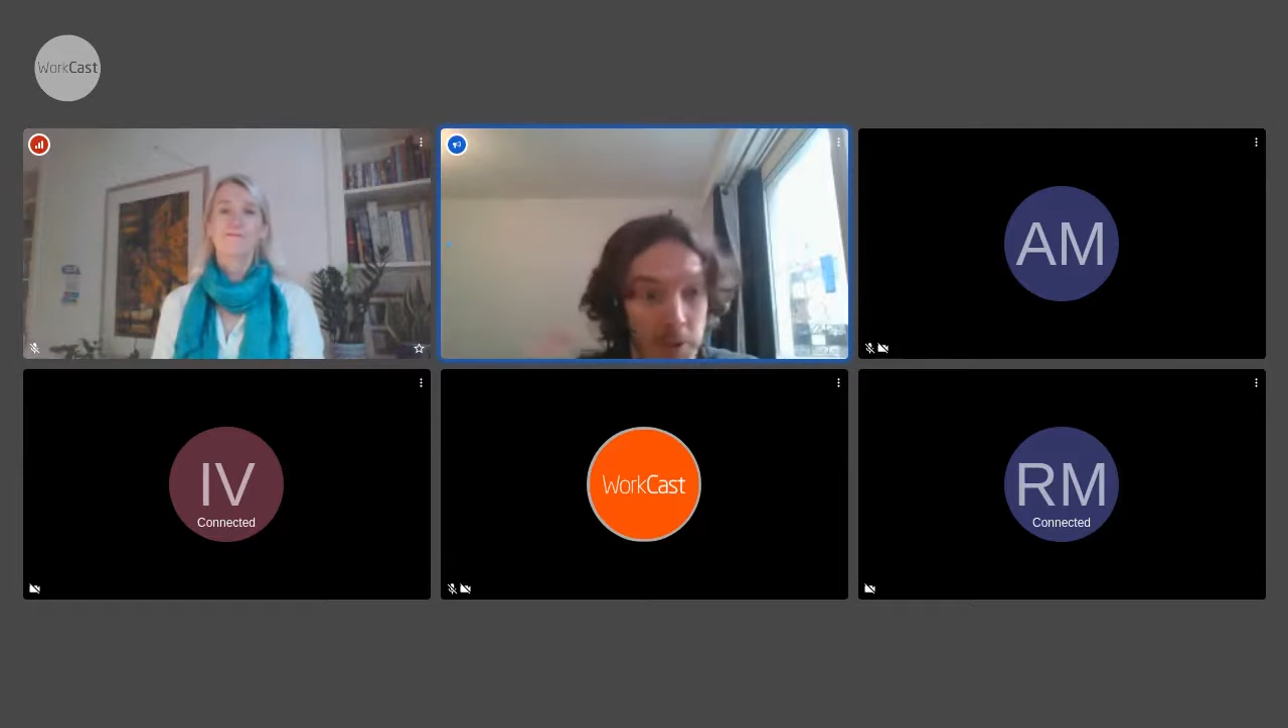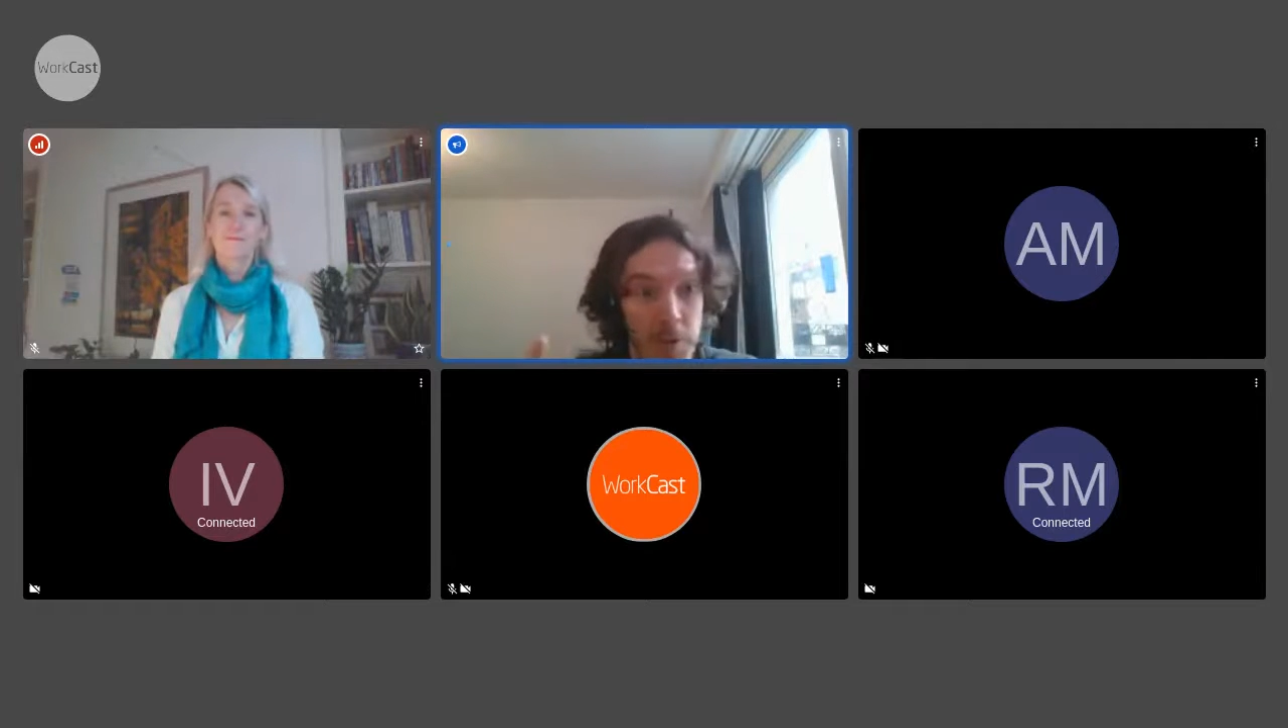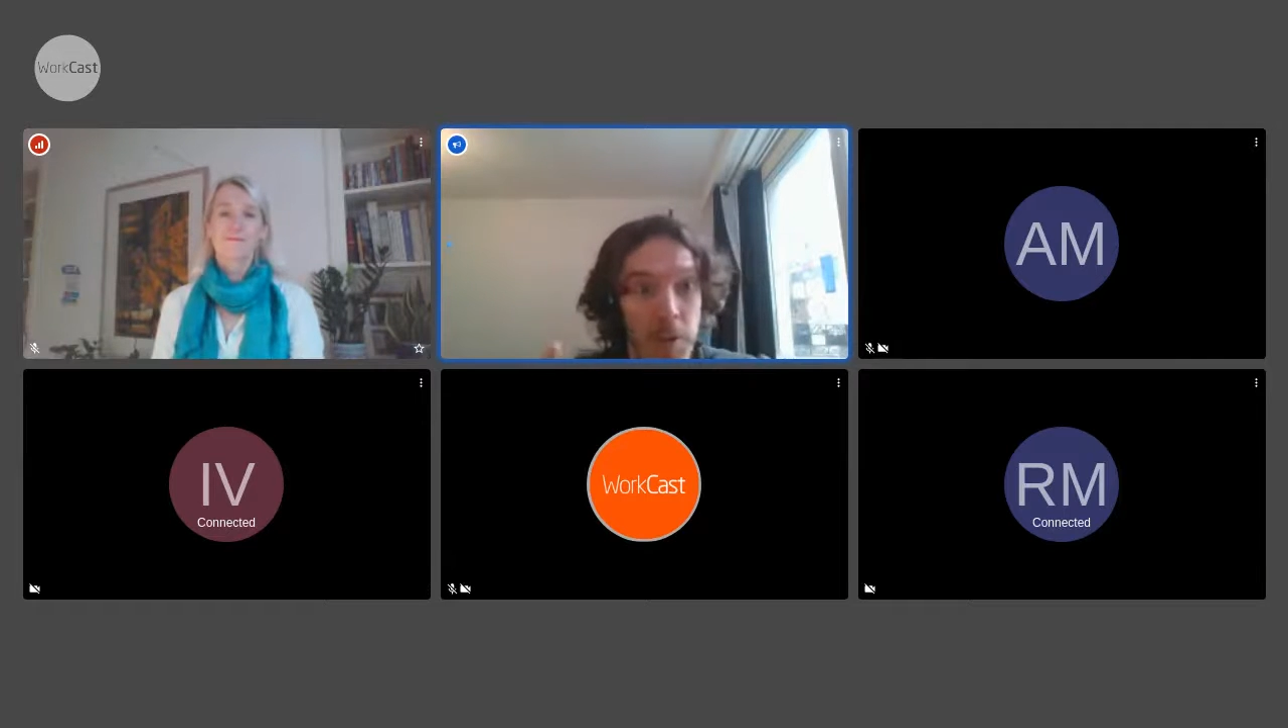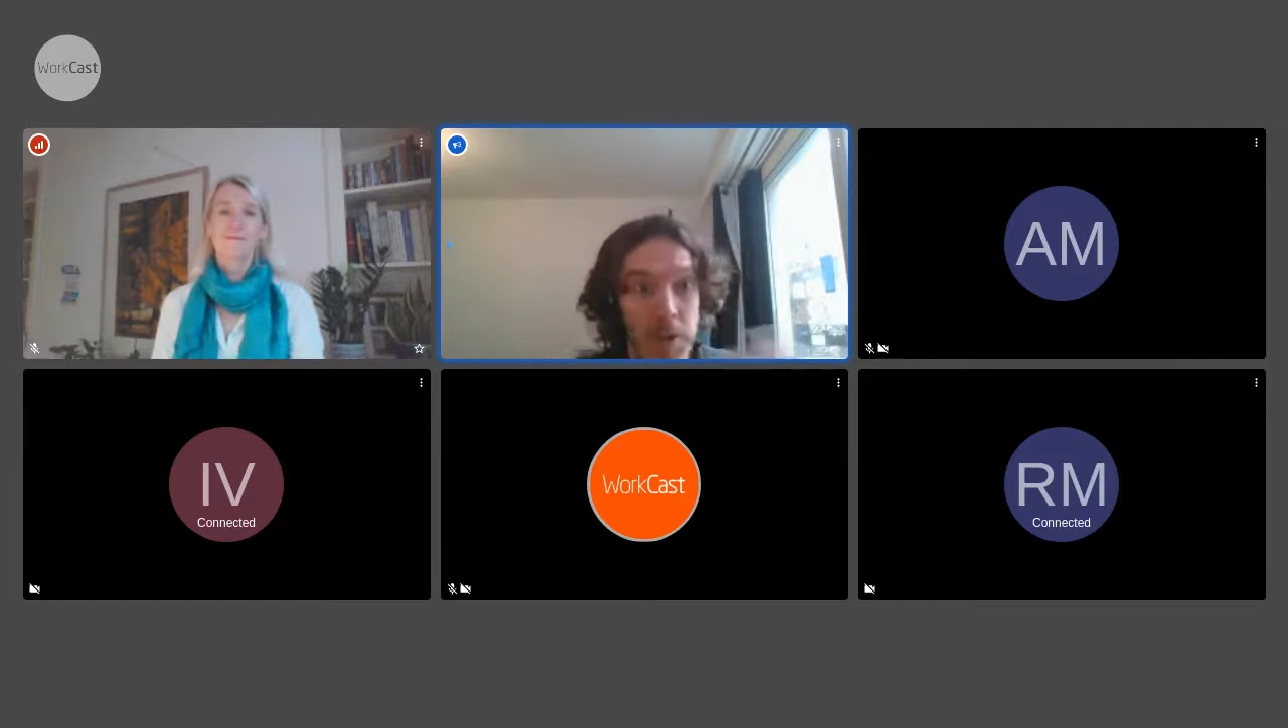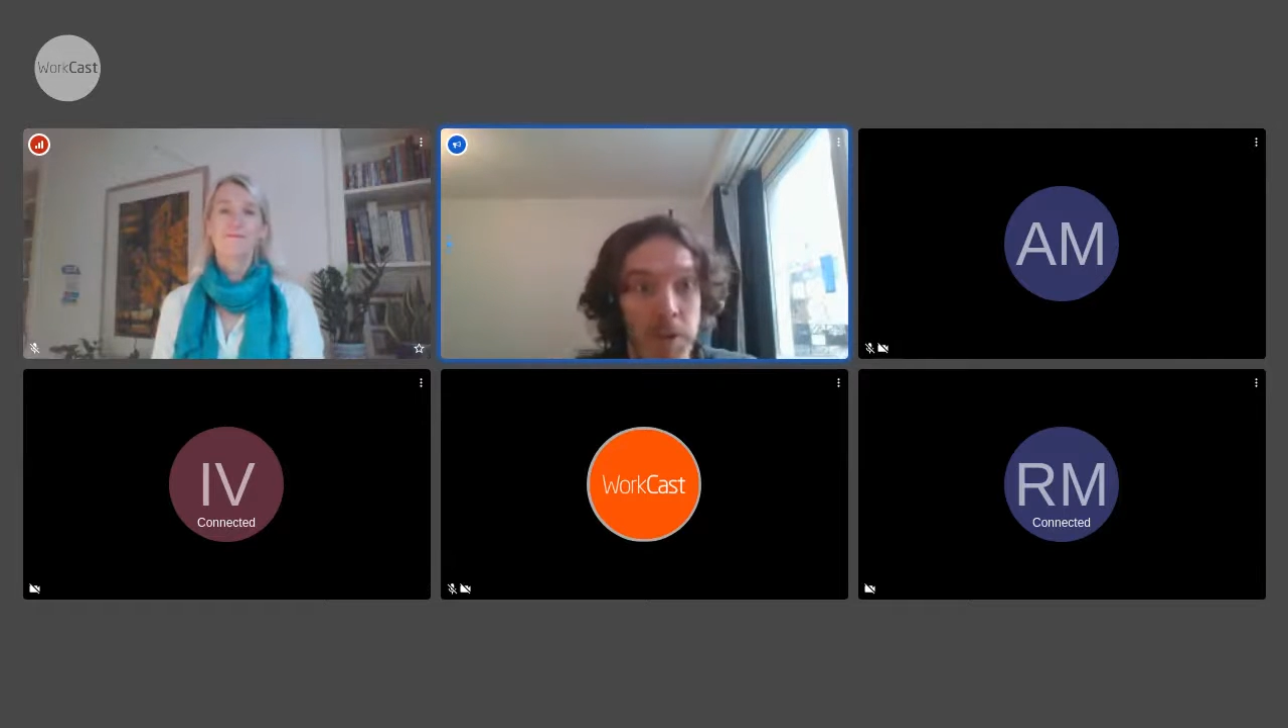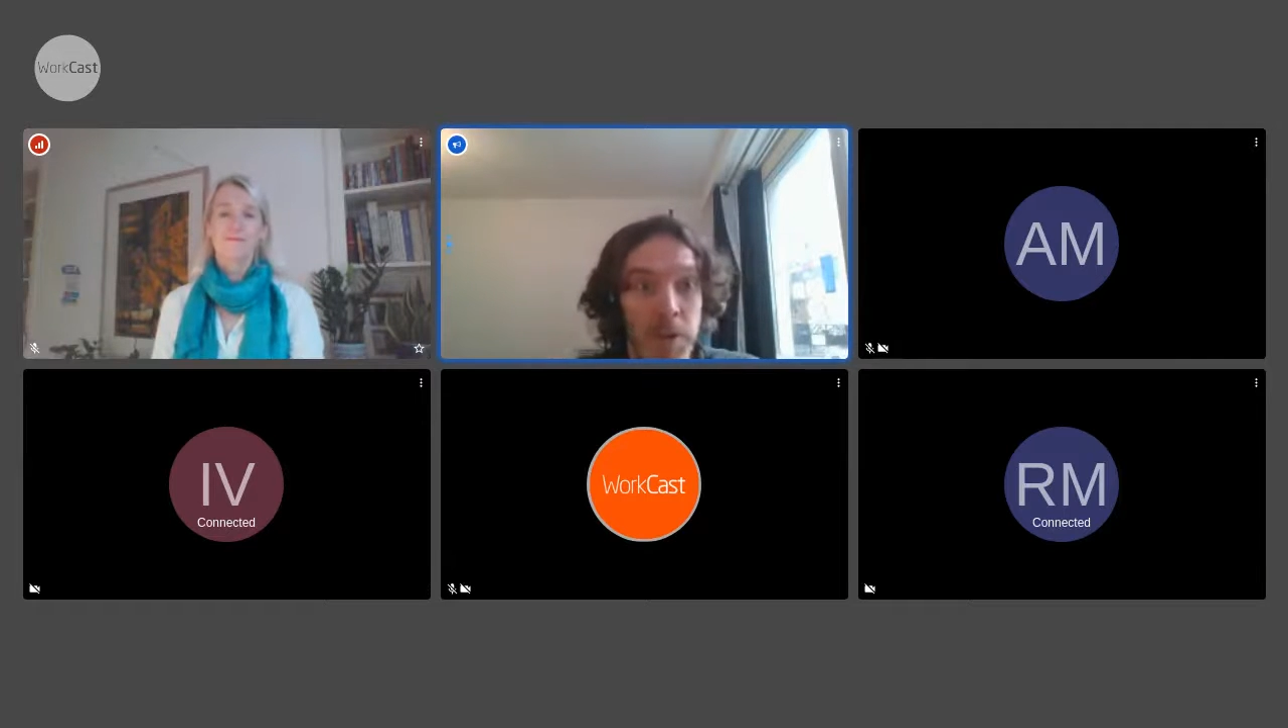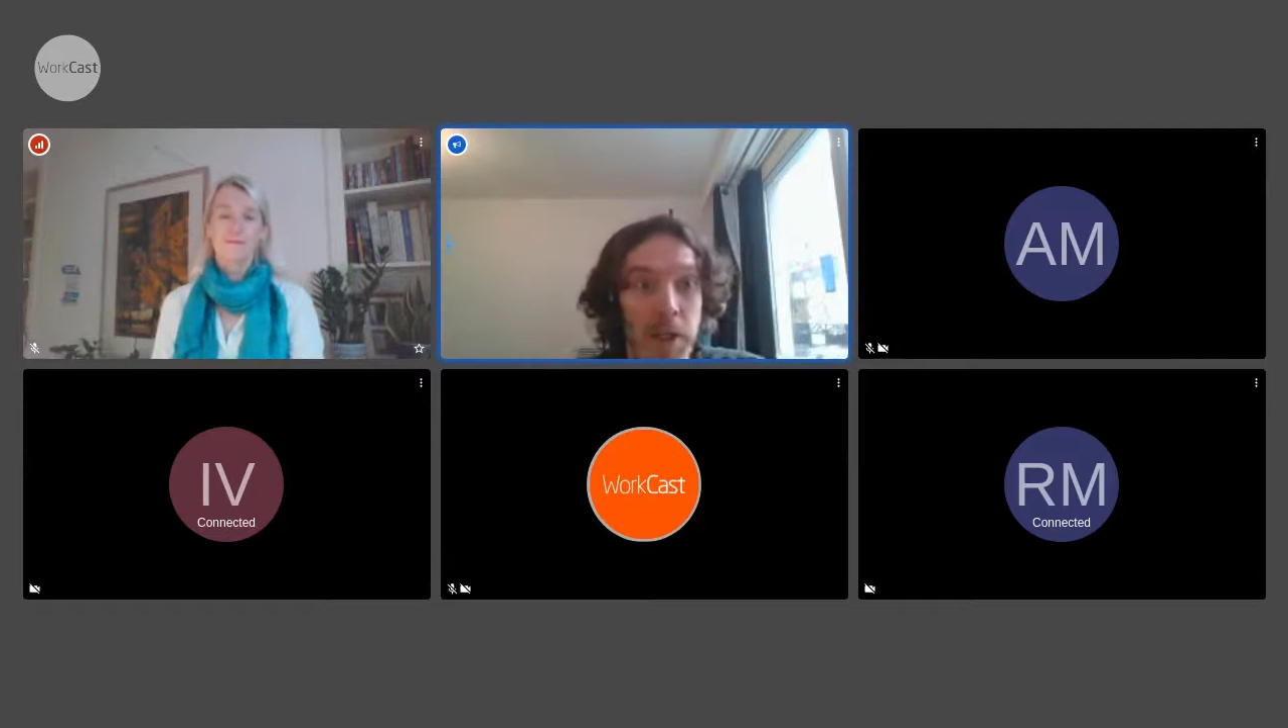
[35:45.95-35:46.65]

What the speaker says: at